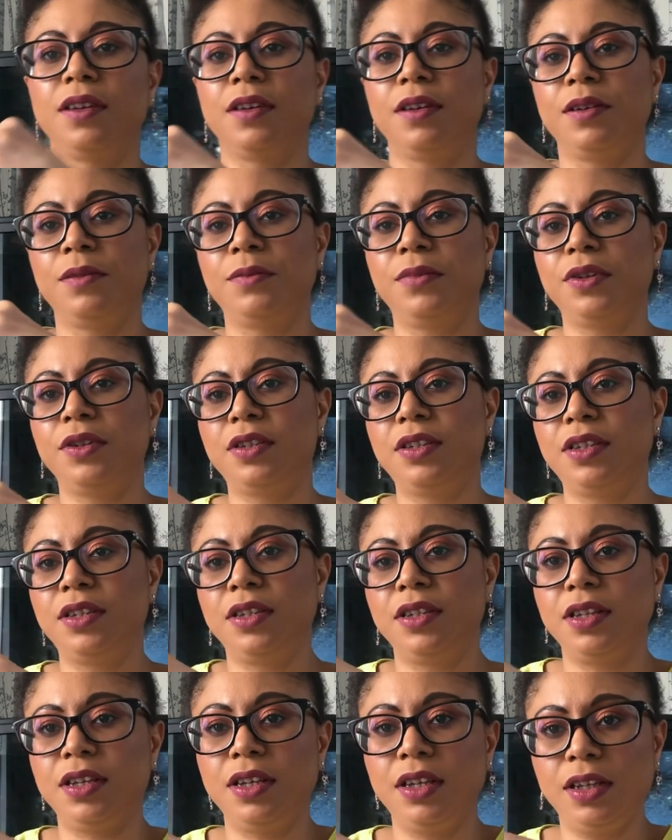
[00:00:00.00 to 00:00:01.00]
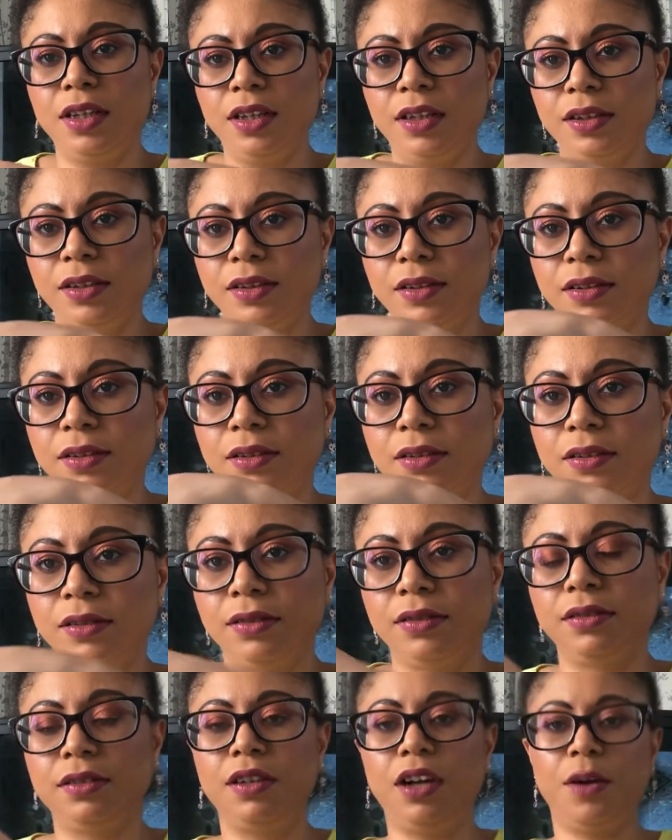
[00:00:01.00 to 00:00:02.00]
But yes,
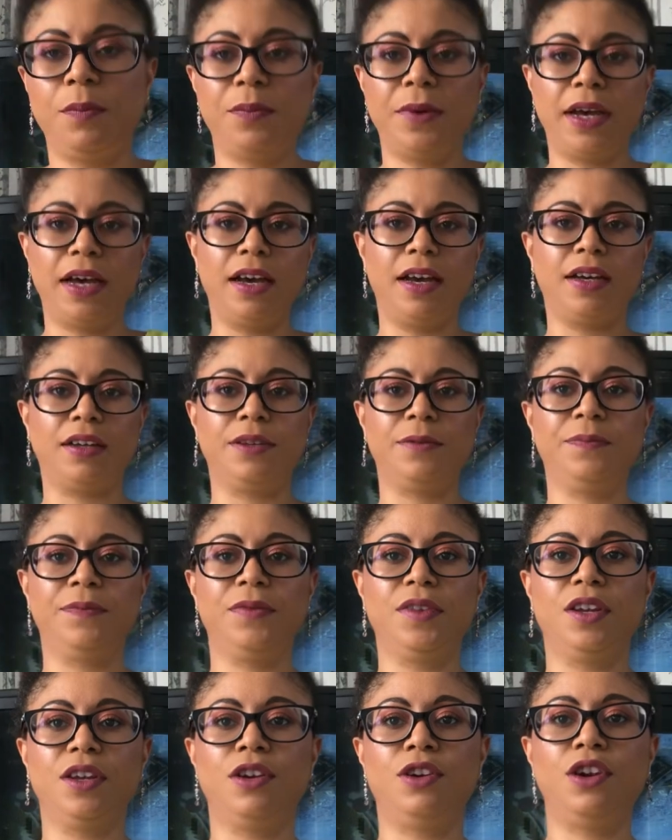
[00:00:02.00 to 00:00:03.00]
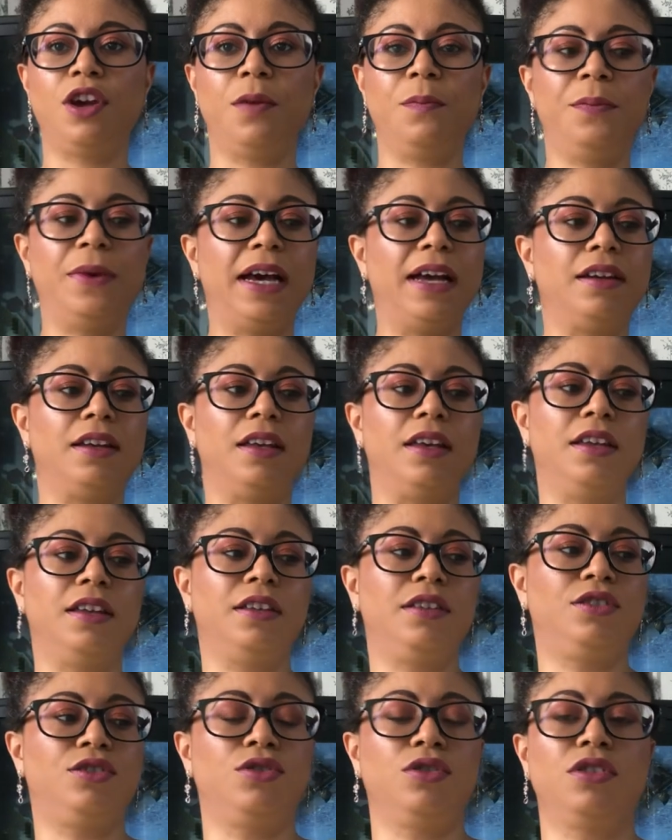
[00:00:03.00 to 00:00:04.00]
not bad. Not bad.
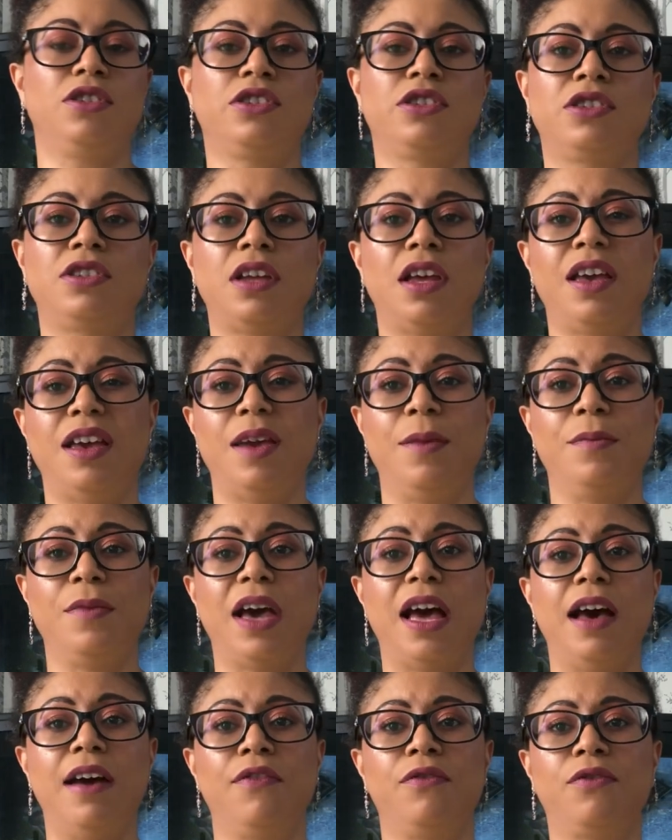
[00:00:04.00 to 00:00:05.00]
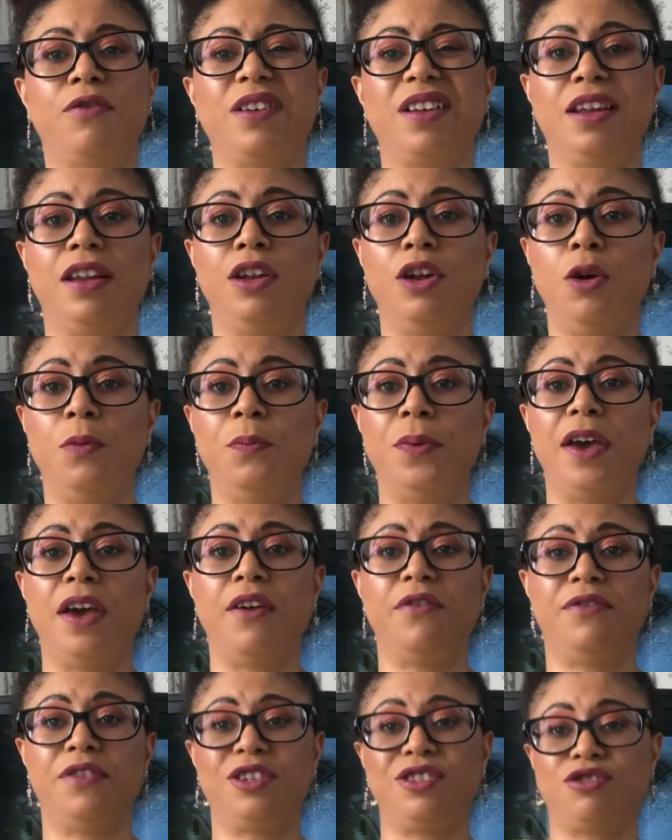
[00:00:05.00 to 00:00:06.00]
It does have a little bit
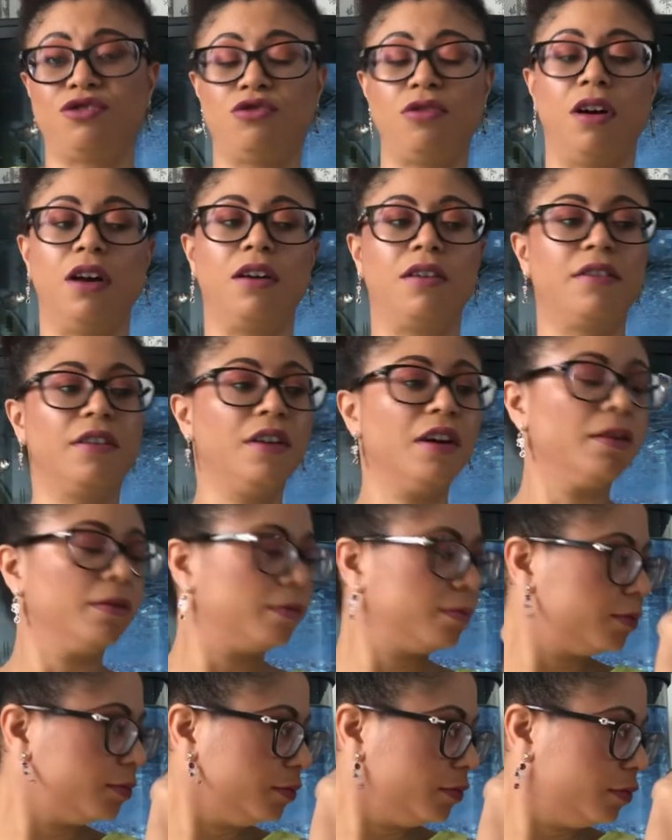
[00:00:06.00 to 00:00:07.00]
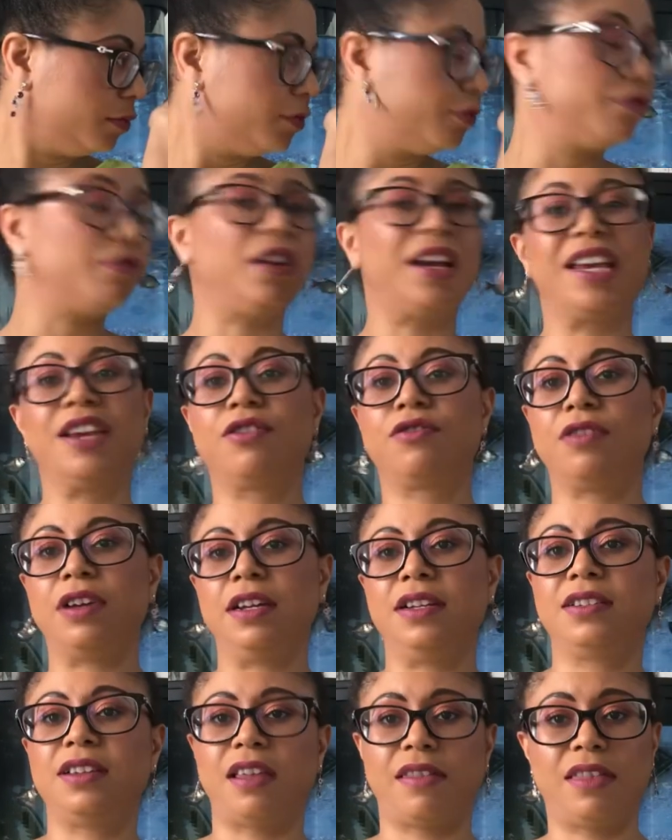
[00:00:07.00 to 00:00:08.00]
of a strong
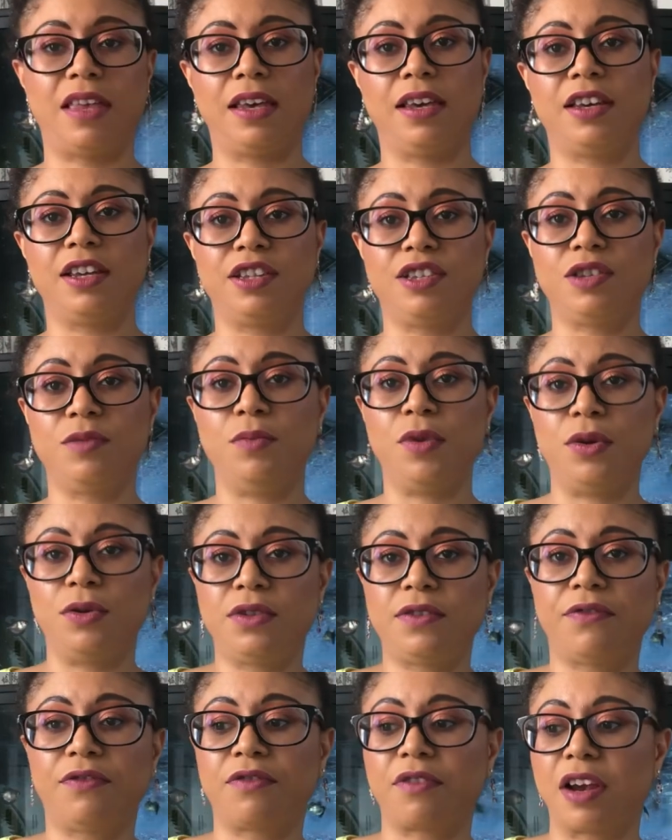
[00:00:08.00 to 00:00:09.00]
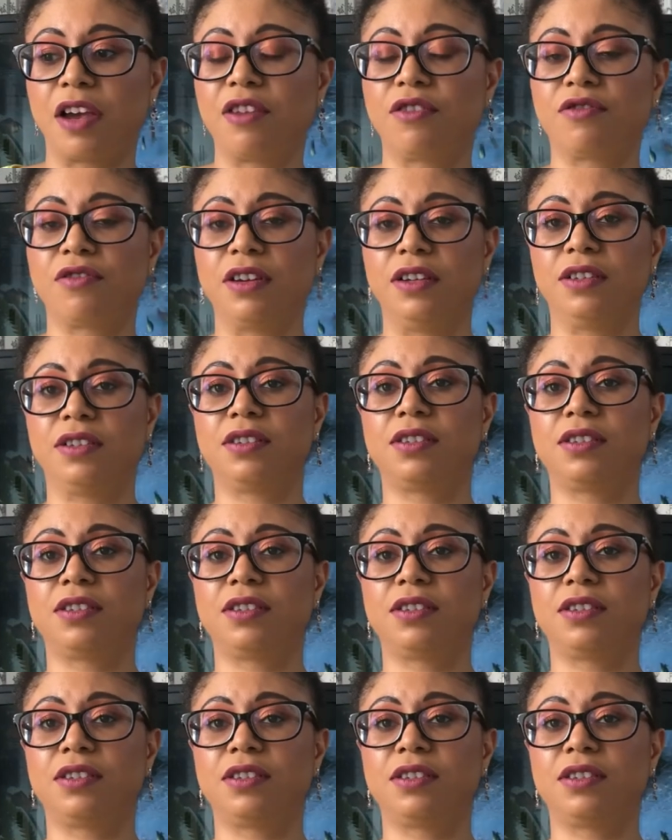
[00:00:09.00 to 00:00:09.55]
fragrance. I think it's the most fragrant